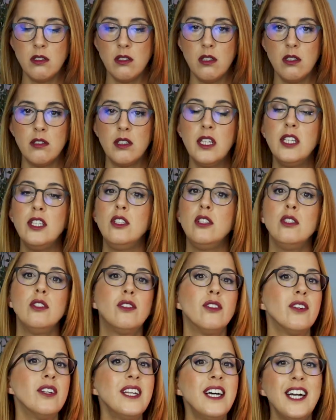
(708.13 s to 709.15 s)
Okay, you
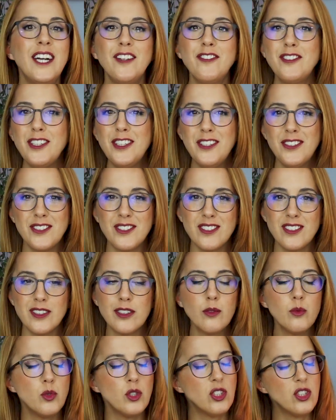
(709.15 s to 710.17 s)
don't have to use it,
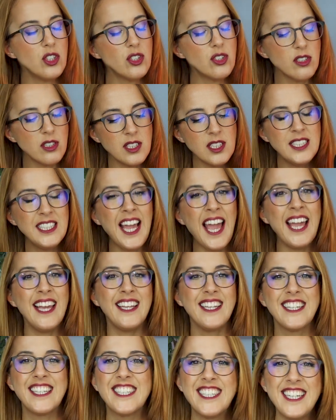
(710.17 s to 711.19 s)
which is
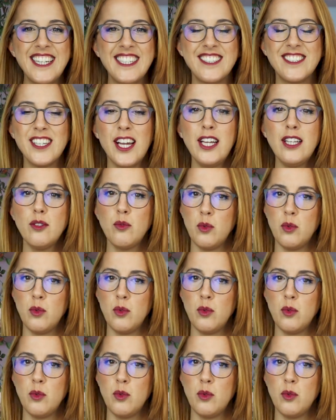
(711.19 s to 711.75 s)
yay, great, right?